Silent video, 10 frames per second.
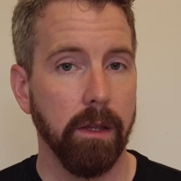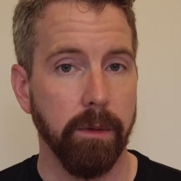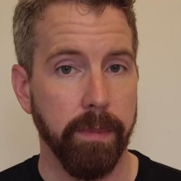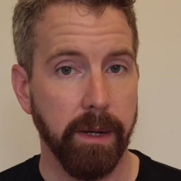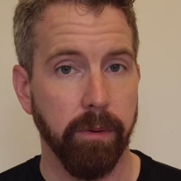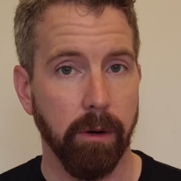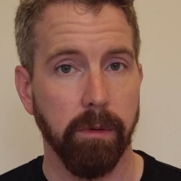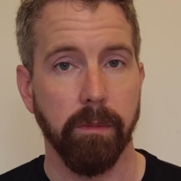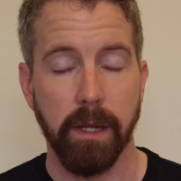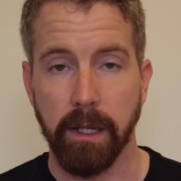The big
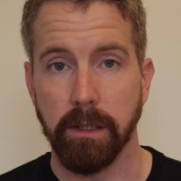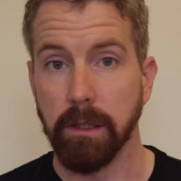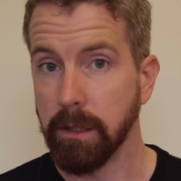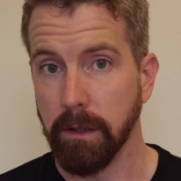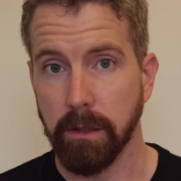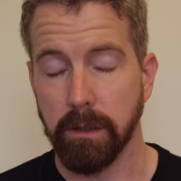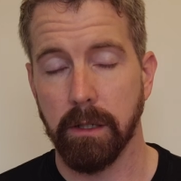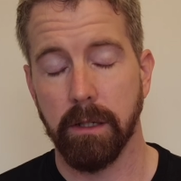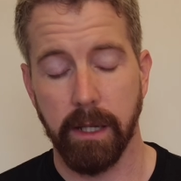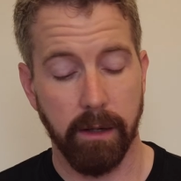problem is the
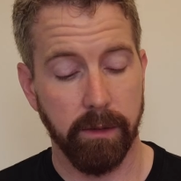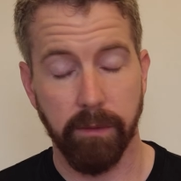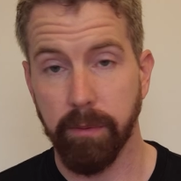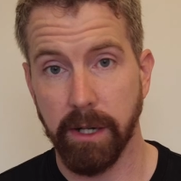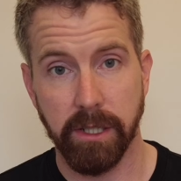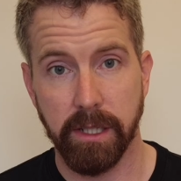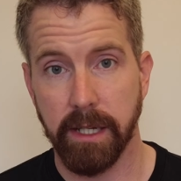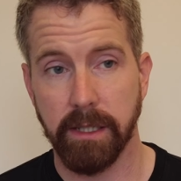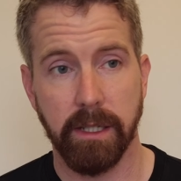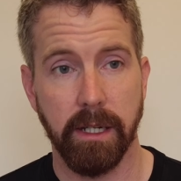coolant. Now they've pressure
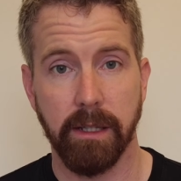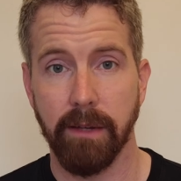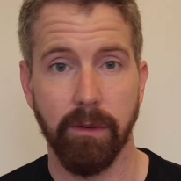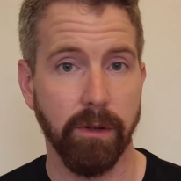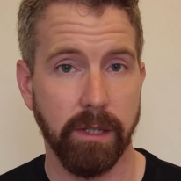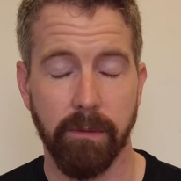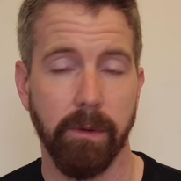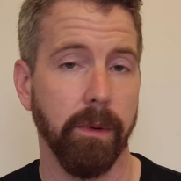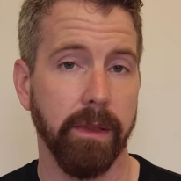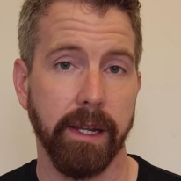tested, they've looked
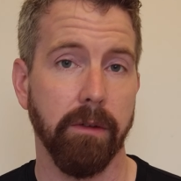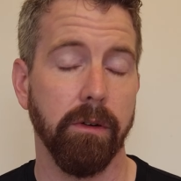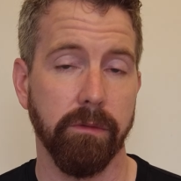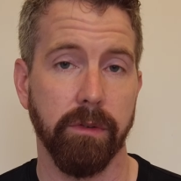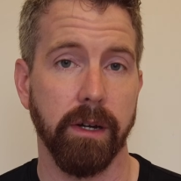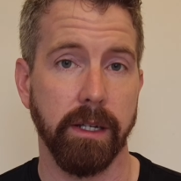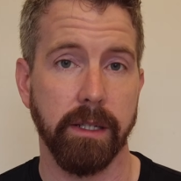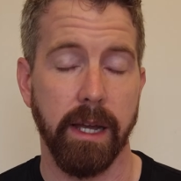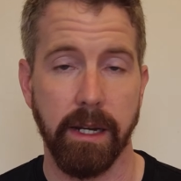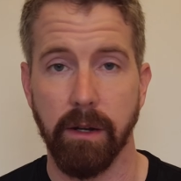everywhere, they can't find
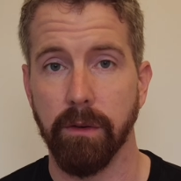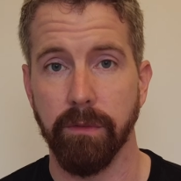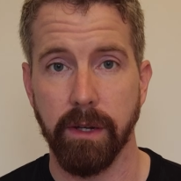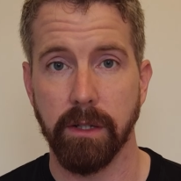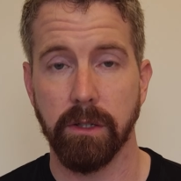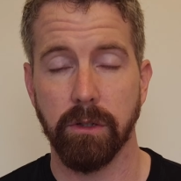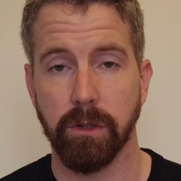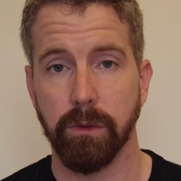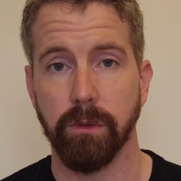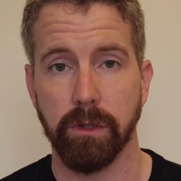any obvious
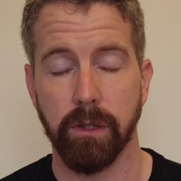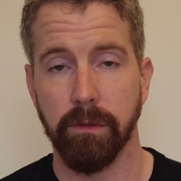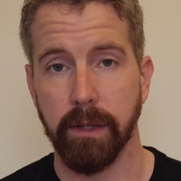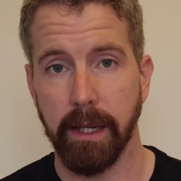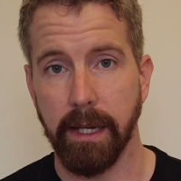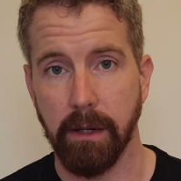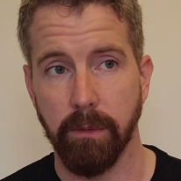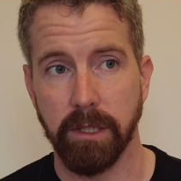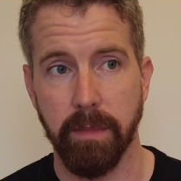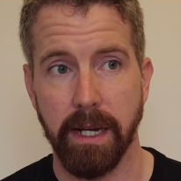source of the leak,
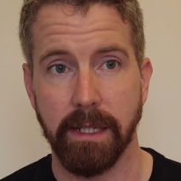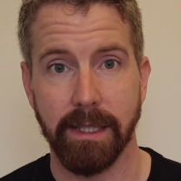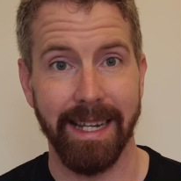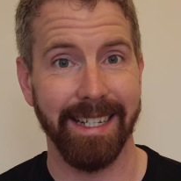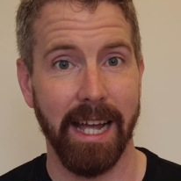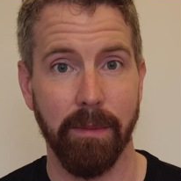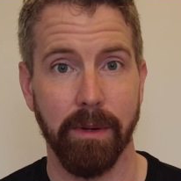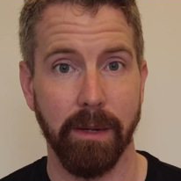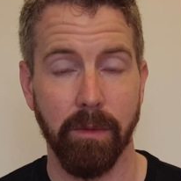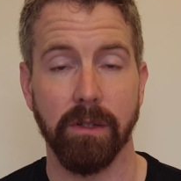which means it's
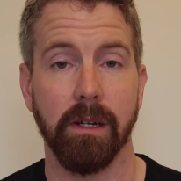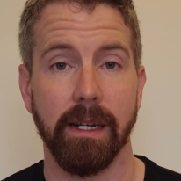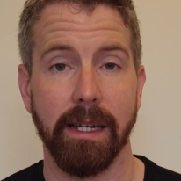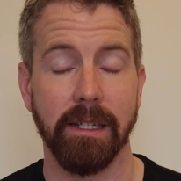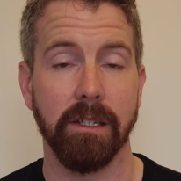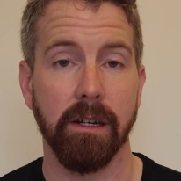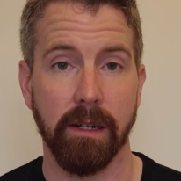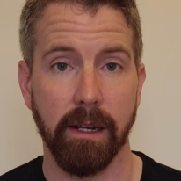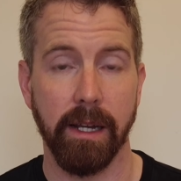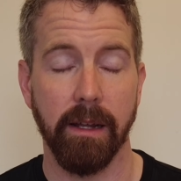happening most likely
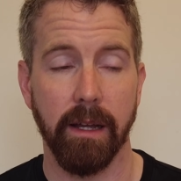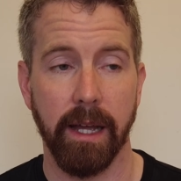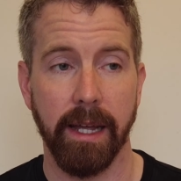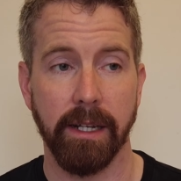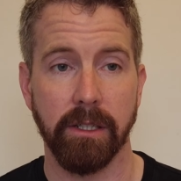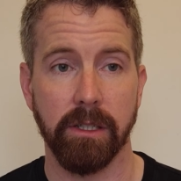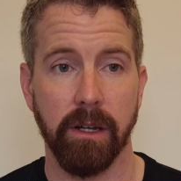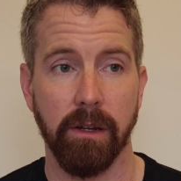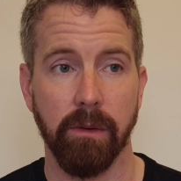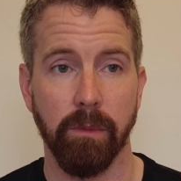internally. And
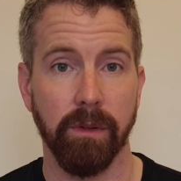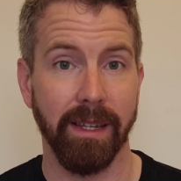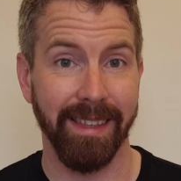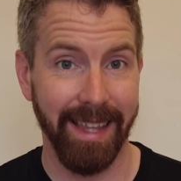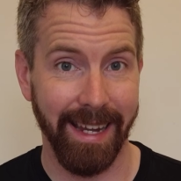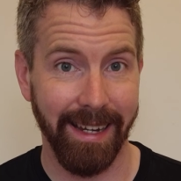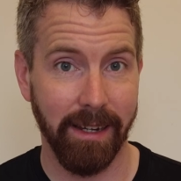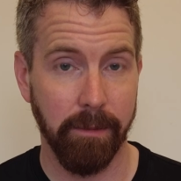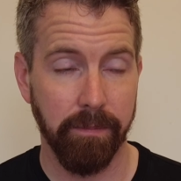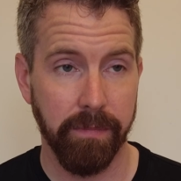so what they
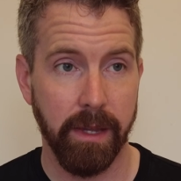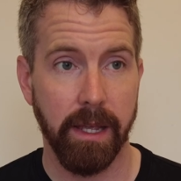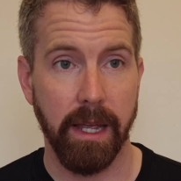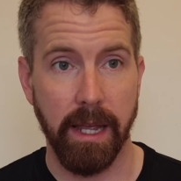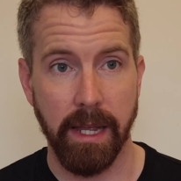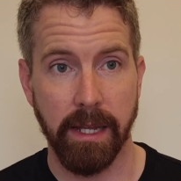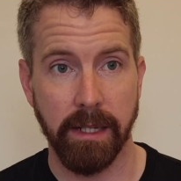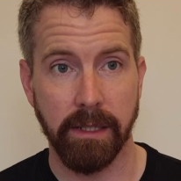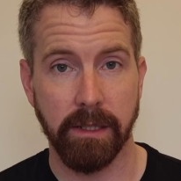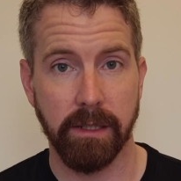think
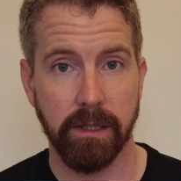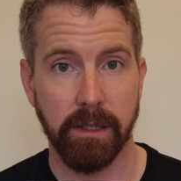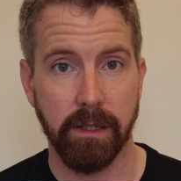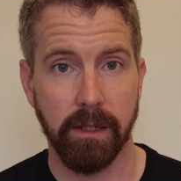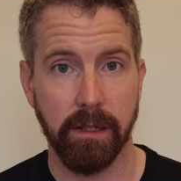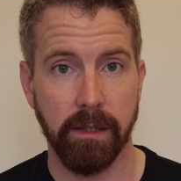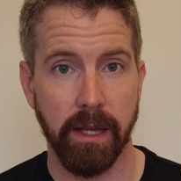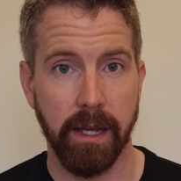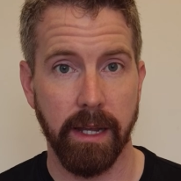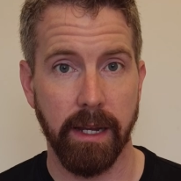is
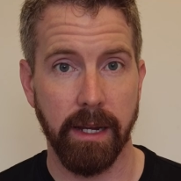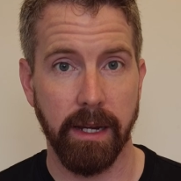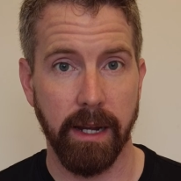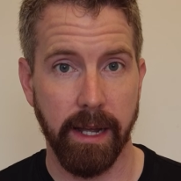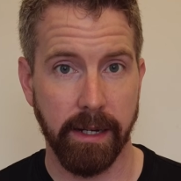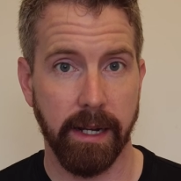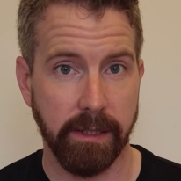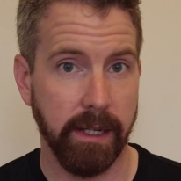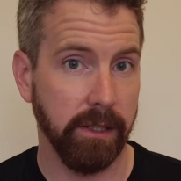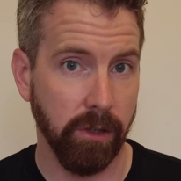the head
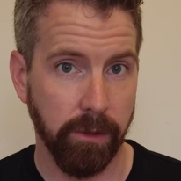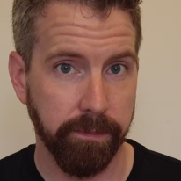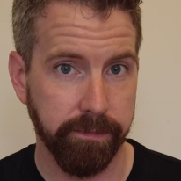gasket has gone.